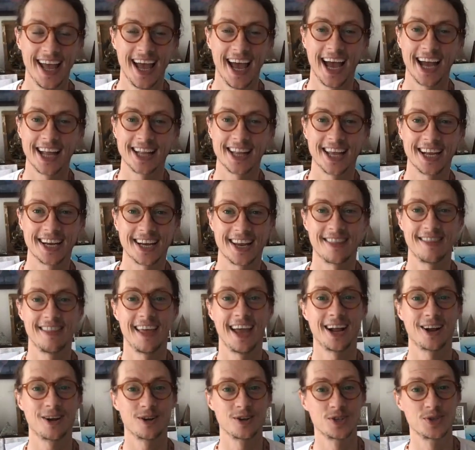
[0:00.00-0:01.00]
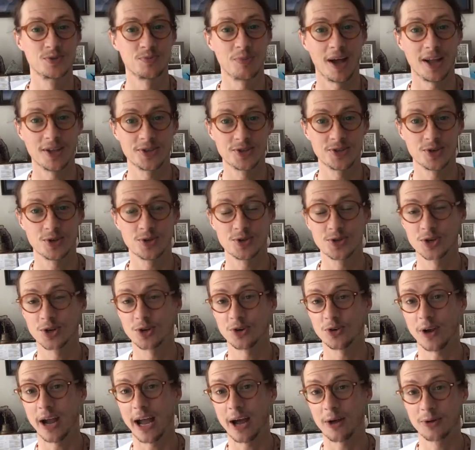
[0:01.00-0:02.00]
I'd like to thank our sponsors,
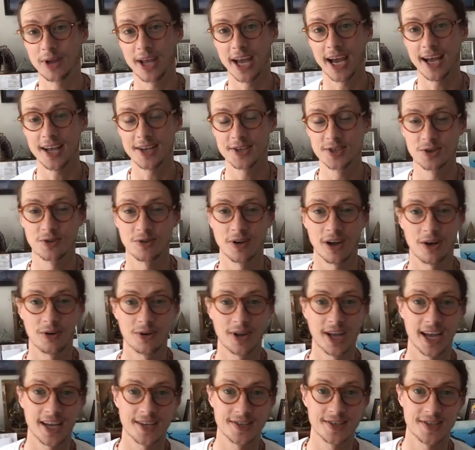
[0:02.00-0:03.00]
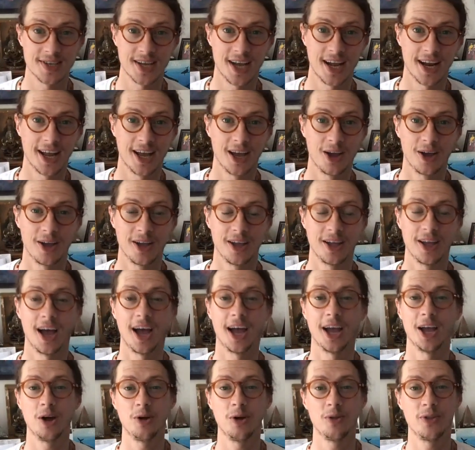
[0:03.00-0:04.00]

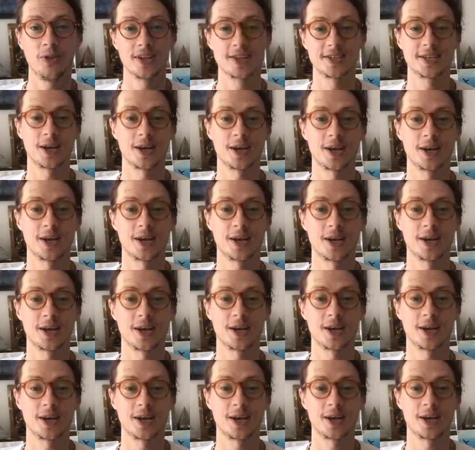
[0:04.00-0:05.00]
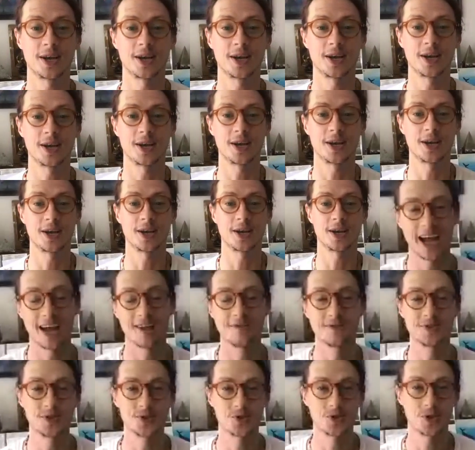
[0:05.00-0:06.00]
crowdcast.io. That's how we're streaming this. If you ever have
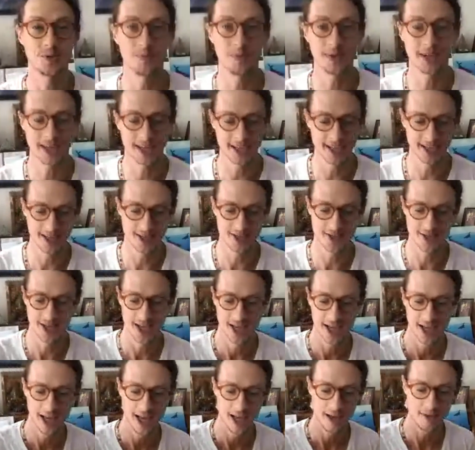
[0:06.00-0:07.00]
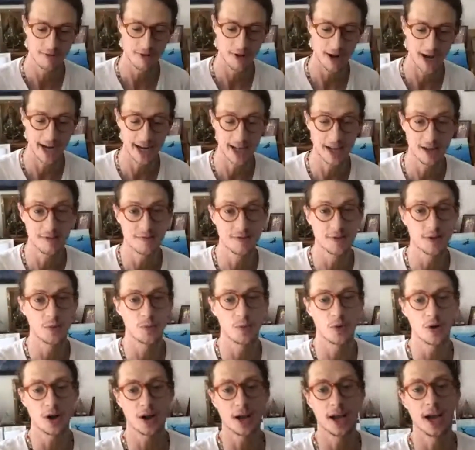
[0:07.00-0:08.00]
streaming needs for any of your
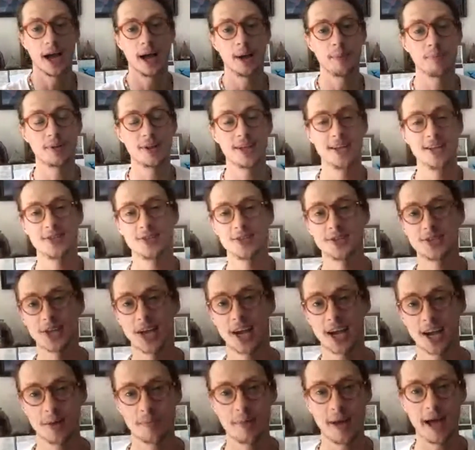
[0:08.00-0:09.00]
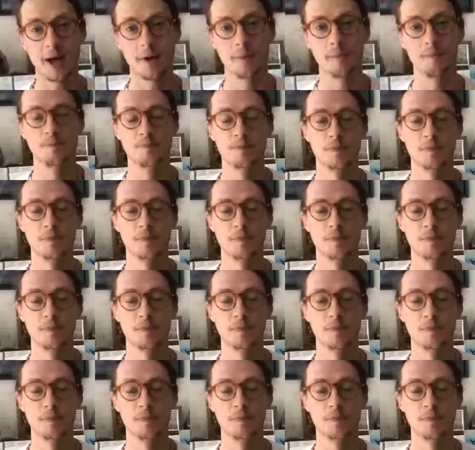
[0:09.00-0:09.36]
work, please check them out.